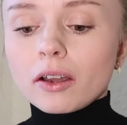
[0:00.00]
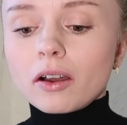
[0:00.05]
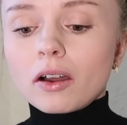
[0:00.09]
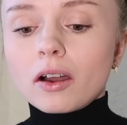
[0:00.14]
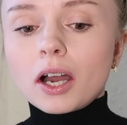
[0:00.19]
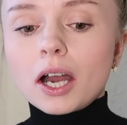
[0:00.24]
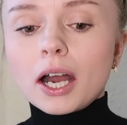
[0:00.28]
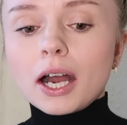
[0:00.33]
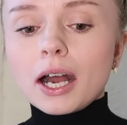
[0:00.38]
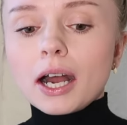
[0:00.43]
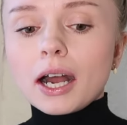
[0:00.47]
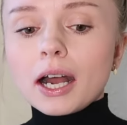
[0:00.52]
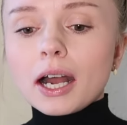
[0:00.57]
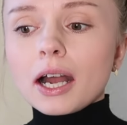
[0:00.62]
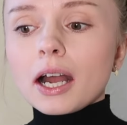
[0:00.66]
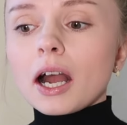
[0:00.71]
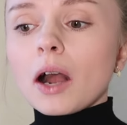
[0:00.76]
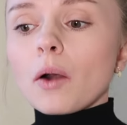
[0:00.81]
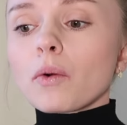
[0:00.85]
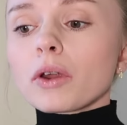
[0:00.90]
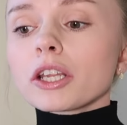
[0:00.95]
y'all,
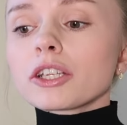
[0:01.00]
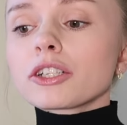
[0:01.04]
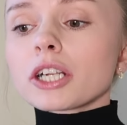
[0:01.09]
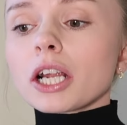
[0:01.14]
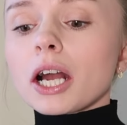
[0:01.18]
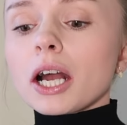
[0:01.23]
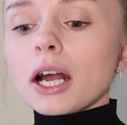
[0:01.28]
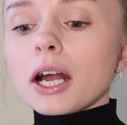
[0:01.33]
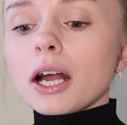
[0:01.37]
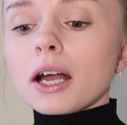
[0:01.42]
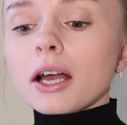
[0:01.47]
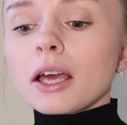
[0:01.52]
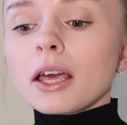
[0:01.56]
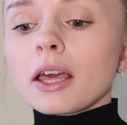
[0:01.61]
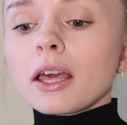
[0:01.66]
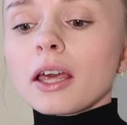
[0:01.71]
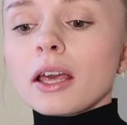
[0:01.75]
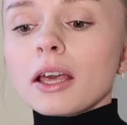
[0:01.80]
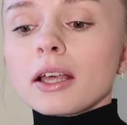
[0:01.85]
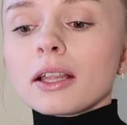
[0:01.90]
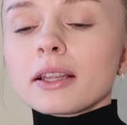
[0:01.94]
I wanna try.
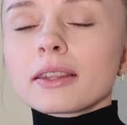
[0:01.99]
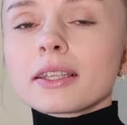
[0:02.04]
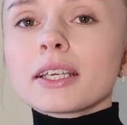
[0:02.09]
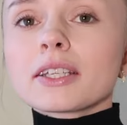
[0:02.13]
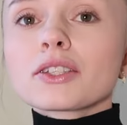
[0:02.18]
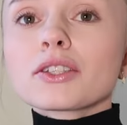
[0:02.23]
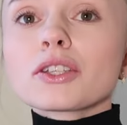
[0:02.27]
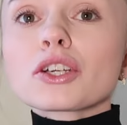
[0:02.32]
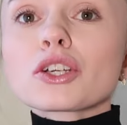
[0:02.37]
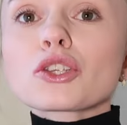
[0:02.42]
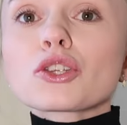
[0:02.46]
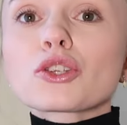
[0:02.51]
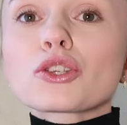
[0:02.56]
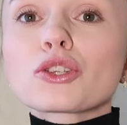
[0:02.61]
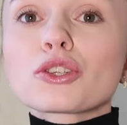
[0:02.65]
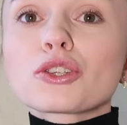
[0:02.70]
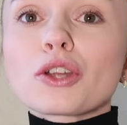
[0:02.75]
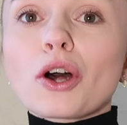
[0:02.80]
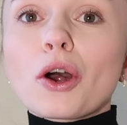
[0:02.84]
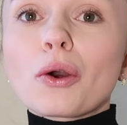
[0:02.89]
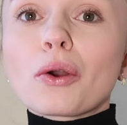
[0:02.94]
This looks
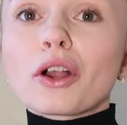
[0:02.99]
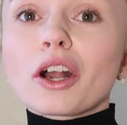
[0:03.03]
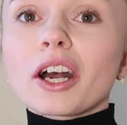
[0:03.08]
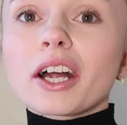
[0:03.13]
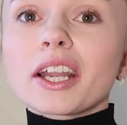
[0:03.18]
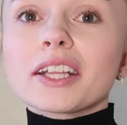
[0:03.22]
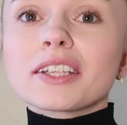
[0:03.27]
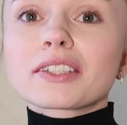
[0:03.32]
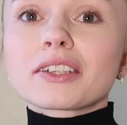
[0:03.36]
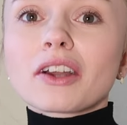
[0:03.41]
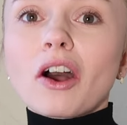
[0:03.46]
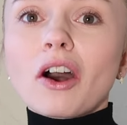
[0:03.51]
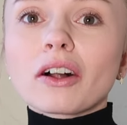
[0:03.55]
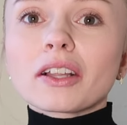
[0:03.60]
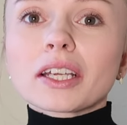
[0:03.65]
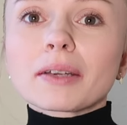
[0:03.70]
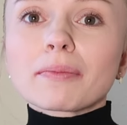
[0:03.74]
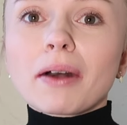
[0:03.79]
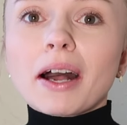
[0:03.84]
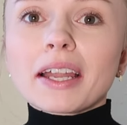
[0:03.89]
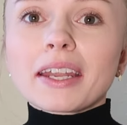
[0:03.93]
so good. It's
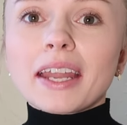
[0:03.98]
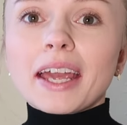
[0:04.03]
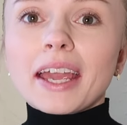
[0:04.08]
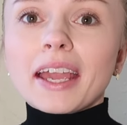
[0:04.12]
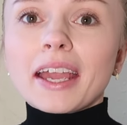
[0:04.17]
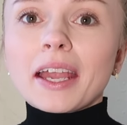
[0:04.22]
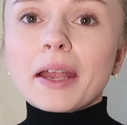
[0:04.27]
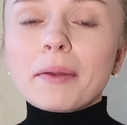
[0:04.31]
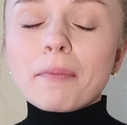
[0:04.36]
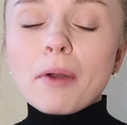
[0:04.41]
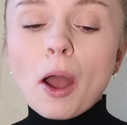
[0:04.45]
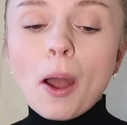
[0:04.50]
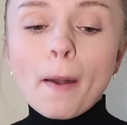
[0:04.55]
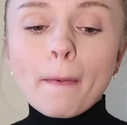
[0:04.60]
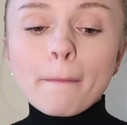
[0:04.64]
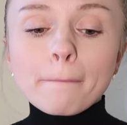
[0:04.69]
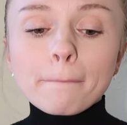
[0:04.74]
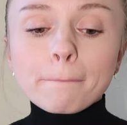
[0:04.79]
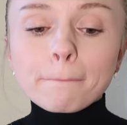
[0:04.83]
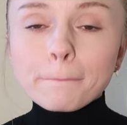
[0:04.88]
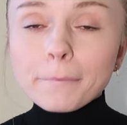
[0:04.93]
calling my name.
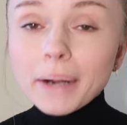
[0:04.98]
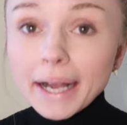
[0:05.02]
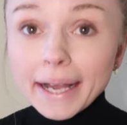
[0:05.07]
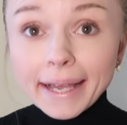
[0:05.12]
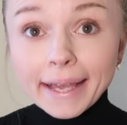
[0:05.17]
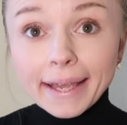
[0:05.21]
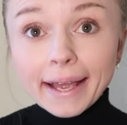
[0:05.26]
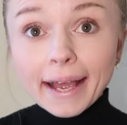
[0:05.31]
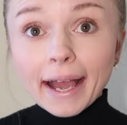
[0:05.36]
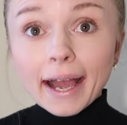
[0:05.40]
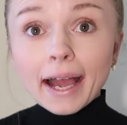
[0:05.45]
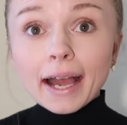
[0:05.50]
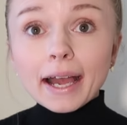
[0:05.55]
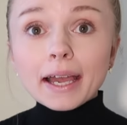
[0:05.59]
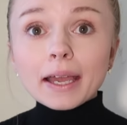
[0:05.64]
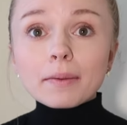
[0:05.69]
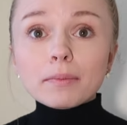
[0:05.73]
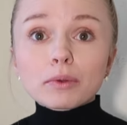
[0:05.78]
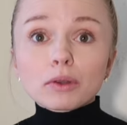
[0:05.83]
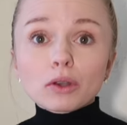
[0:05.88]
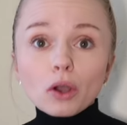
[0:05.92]
But
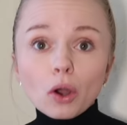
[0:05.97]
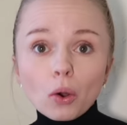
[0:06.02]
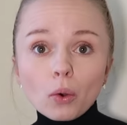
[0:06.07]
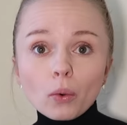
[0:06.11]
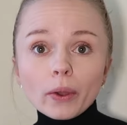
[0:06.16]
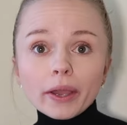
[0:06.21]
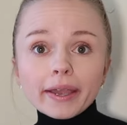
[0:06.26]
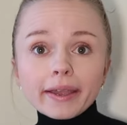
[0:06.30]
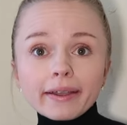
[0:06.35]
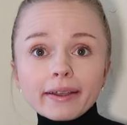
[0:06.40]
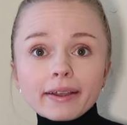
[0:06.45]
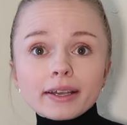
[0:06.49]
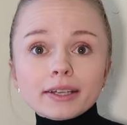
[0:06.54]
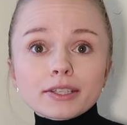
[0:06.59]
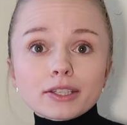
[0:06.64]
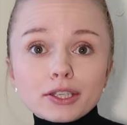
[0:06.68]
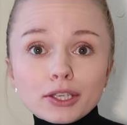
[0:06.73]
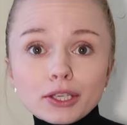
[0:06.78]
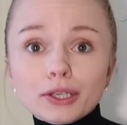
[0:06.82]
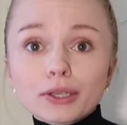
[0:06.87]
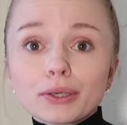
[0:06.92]
I am going
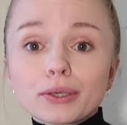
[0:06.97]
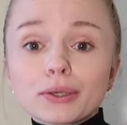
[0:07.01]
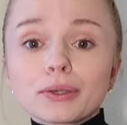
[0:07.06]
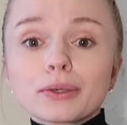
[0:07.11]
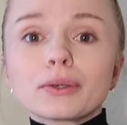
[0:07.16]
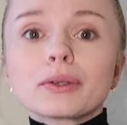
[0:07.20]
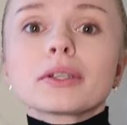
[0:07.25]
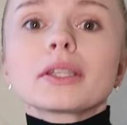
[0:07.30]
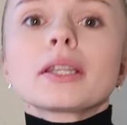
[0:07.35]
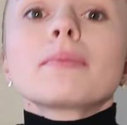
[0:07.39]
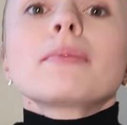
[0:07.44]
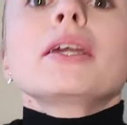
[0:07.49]
to,